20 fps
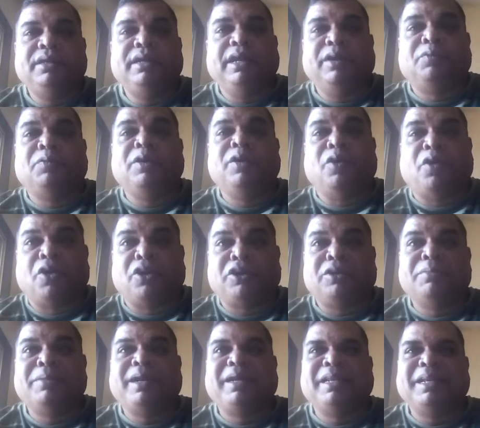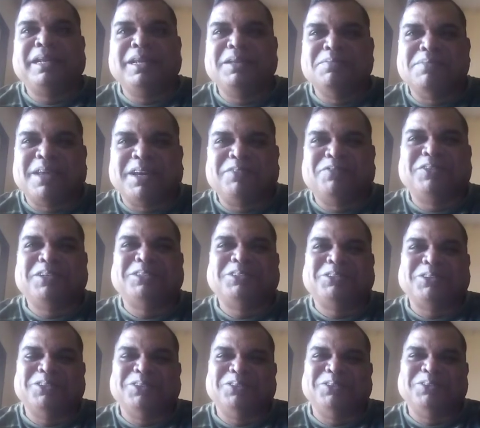It will automatically
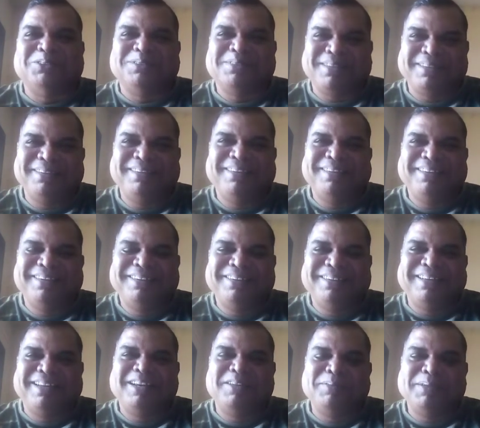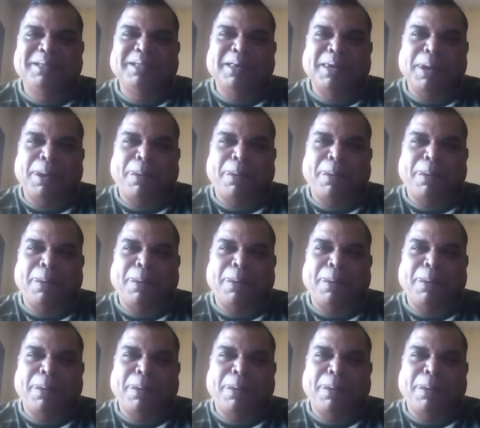manifest on you. You getting me?